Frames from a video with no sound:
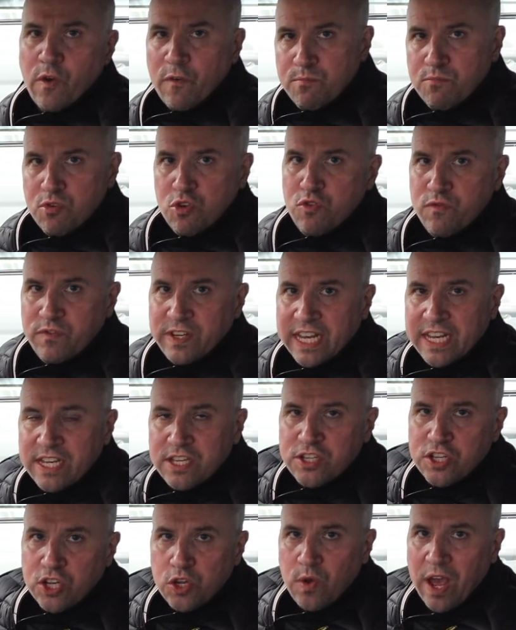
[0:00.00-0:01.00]
I've moved
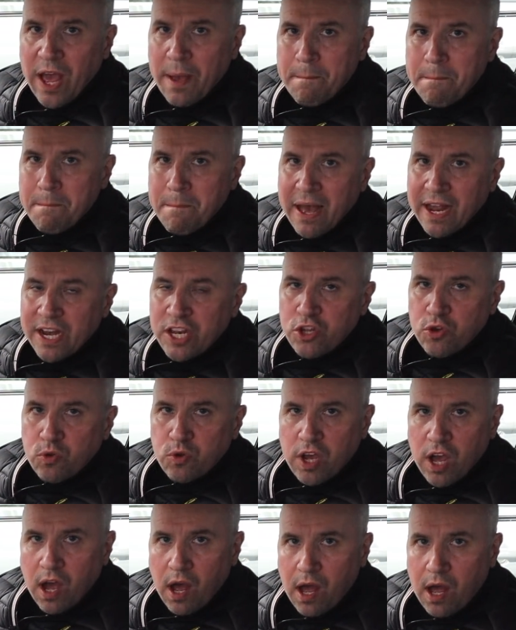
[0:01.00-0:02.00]
into a manual
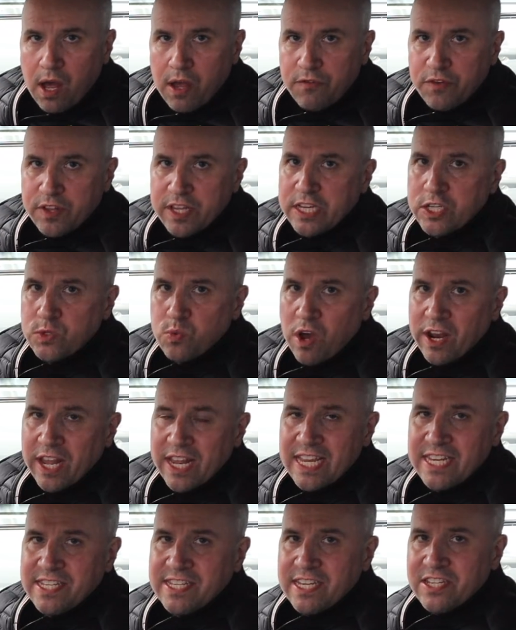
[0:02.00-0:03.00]
car for this one,
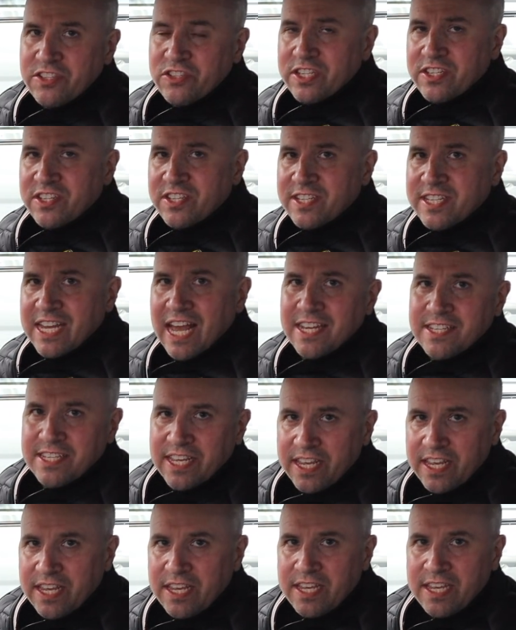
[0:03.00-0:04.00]
and this is the
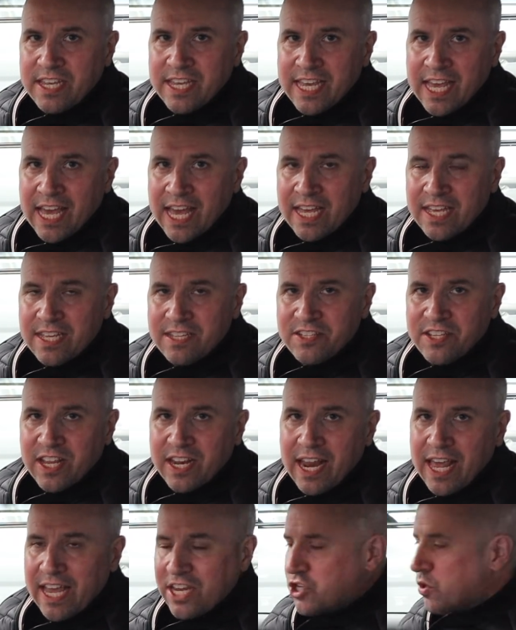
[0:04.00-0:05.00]
static gear
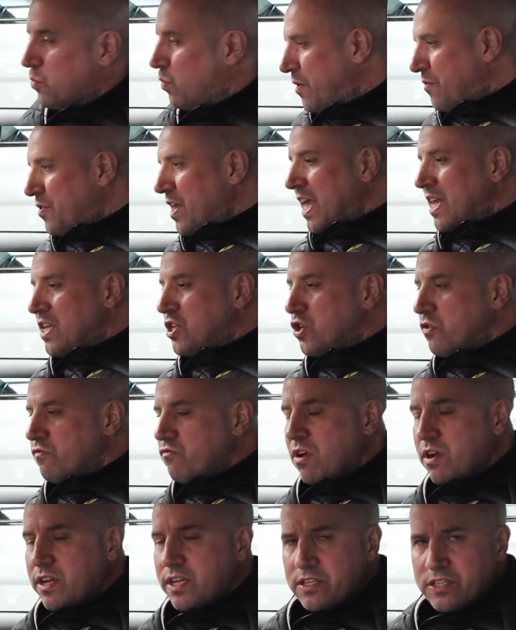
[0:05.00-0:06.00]
selection with the engine
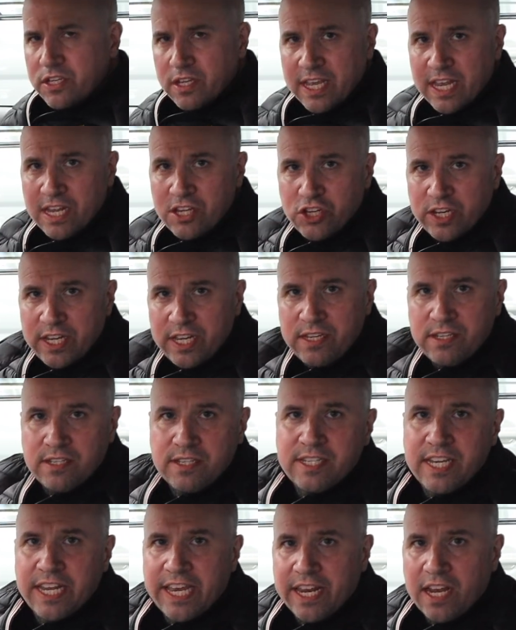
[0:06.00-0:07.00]
running. So the engine is
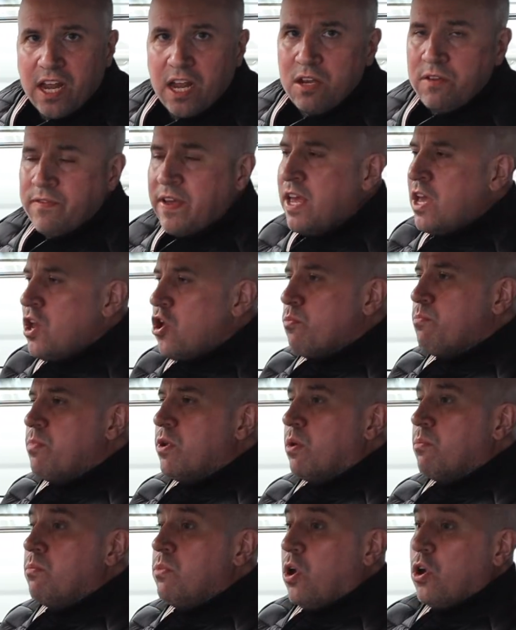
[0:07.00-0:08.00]
ticking over,
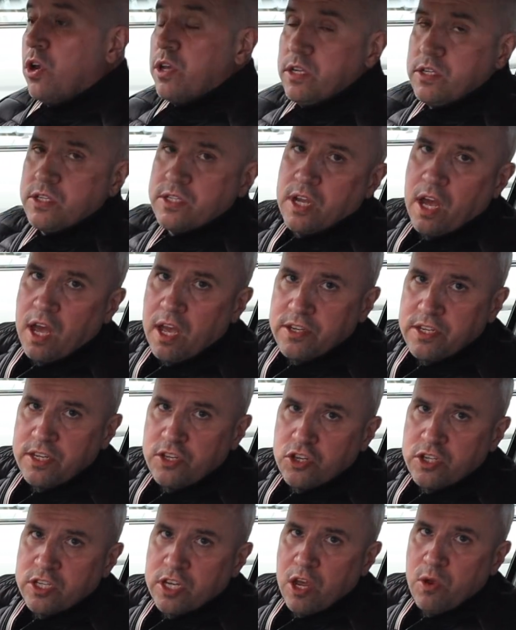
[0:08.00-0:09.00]
but I'm not going to start it
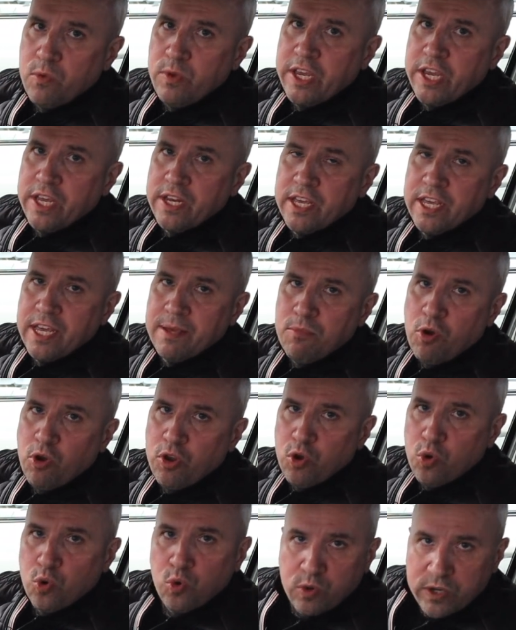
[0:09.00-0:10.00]
just so you can hear
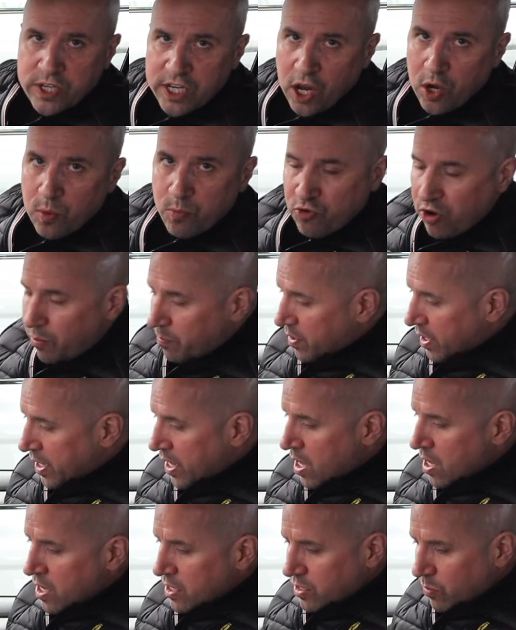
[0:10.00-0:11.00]
my audio properly.
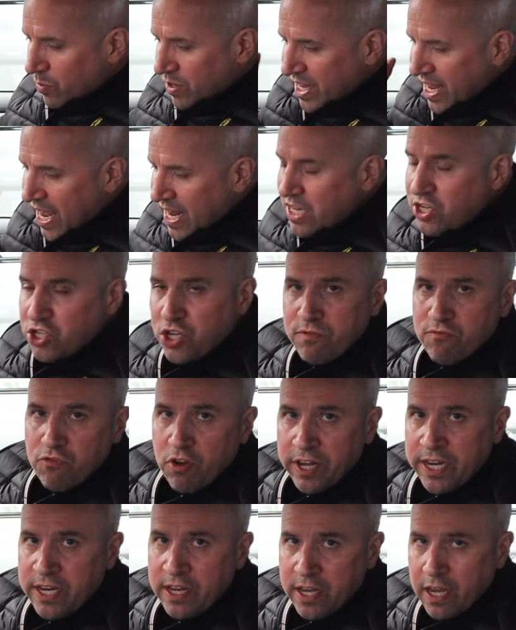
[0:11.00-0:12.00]
So with the engine
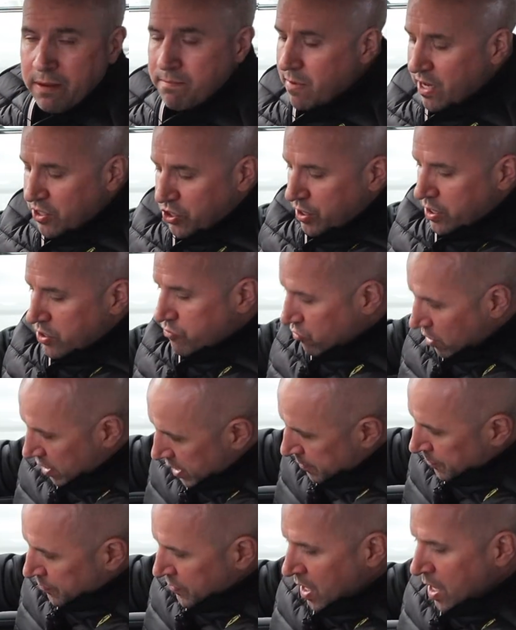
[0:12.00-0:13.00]
running, imagine it's
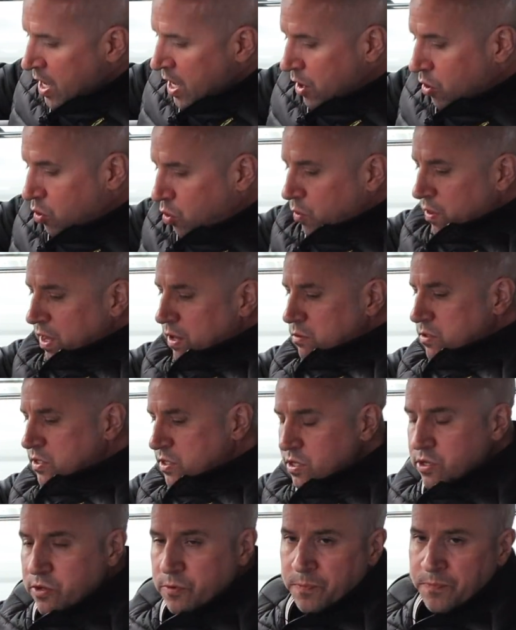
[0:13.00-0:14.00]
running, all they'll
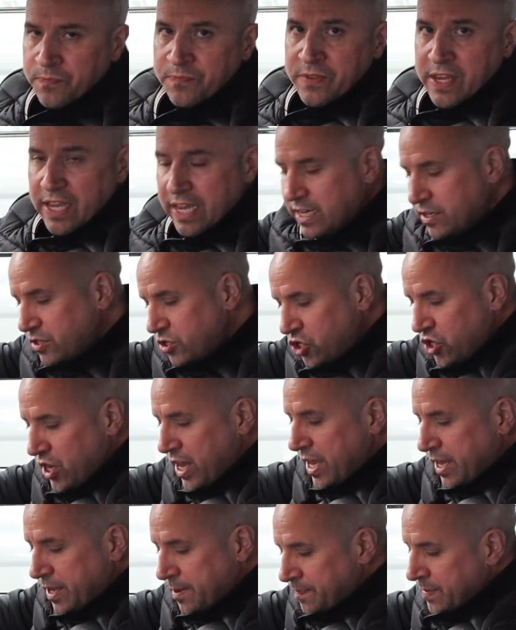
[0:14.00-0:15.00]
do is
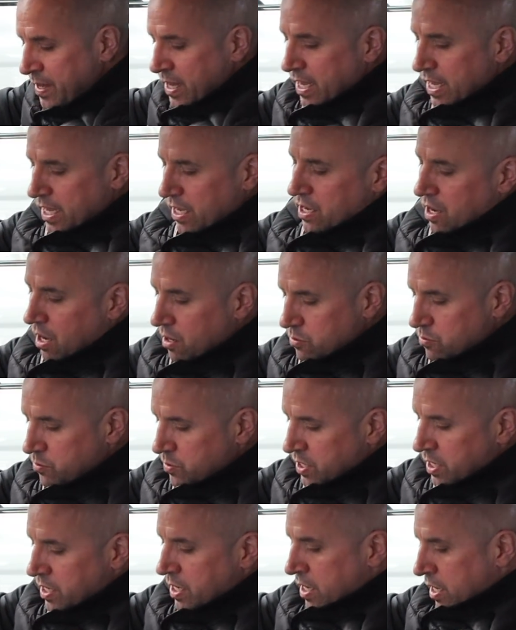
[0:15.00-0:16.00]
check it
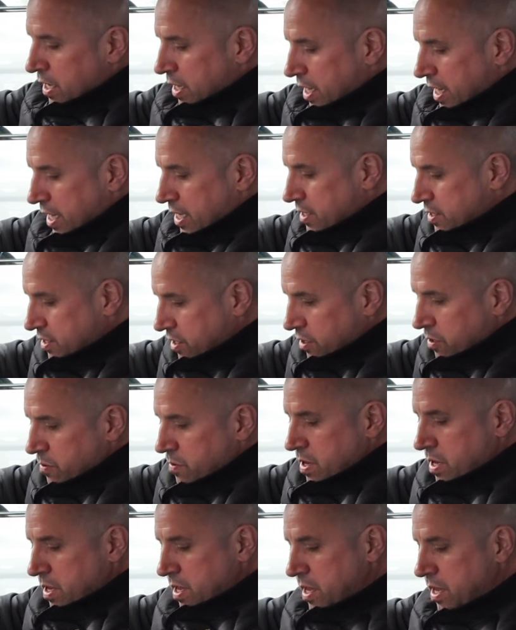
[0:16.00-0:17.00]
goes into
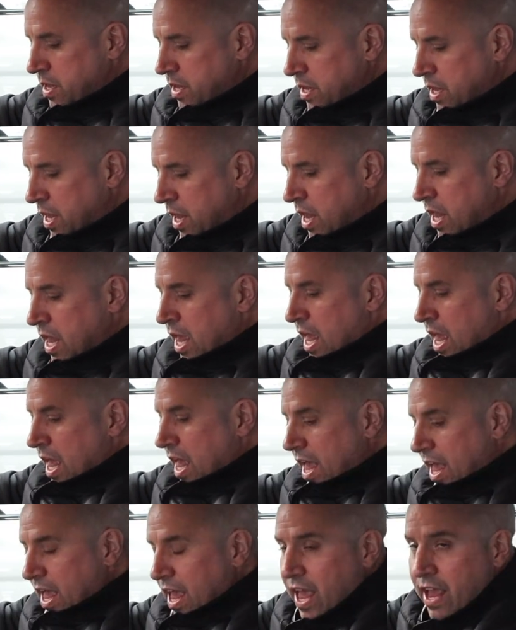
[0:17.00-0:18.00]

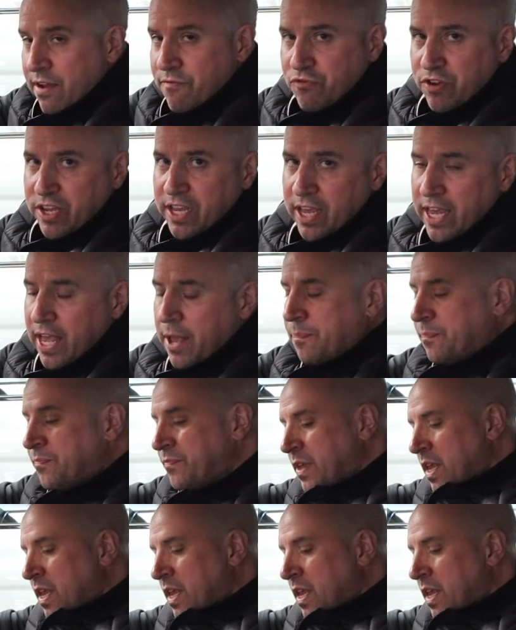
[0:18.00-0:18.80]
every gear.